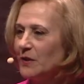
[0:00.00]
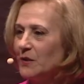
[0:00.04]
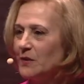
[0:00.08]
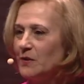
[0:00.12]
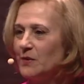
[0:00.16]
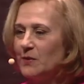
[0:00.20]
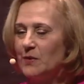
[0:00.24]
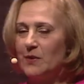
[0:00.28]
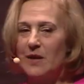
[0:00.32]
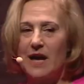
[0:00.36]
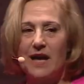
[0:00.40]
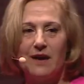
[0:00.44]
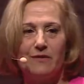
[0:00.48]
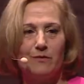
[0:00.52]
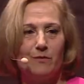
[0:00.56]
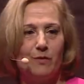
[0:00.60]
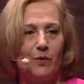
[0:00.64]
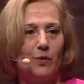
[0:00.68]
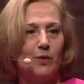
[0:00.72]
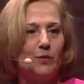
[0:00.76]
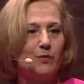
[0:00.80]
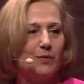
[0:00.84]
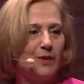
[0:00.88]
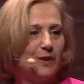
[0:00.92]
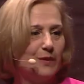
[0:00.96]
to have
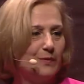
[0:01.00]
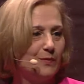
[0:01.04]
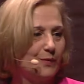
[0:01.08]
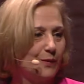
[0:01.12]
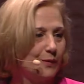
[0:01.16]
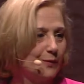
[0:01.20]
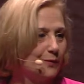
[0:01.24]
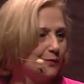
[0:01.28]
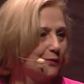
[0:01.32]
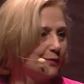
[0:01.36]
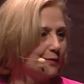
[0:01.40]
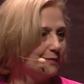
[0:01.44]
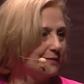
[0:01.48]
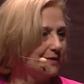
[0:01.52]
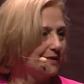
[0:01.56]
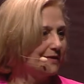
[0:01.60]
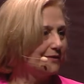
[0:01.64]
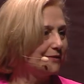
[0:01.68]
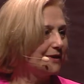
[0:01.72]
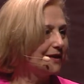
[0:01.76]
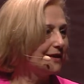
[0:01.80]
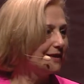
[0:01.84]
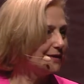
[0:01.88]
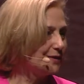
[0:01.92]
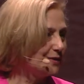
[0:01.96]
more people from the
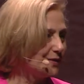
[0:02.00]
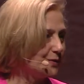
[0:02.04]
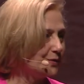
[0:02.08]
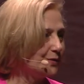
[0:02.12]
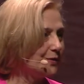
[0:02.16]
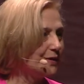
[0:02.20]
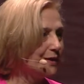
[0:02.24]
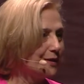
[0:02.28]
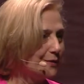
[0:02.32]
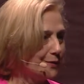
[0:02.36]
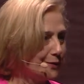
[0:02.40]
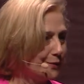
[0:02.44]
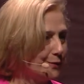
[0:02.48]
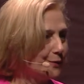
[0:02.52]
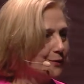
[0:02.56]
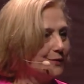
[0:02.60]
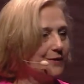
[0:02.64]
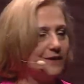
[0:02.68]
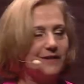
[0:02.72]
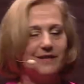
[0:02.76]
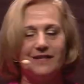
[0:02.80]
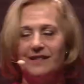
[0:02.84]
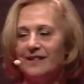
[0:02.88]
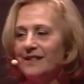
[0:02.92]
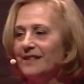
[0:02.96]
regulatory
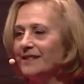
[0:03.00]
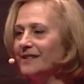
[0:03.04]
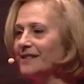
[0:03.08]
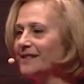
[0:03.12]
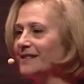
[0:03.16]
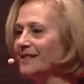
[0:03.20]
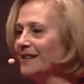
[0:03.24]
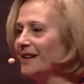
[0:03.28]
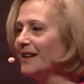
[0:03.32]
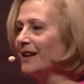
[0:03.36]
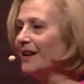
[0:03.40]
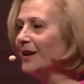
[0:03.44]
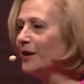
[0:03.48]
authorities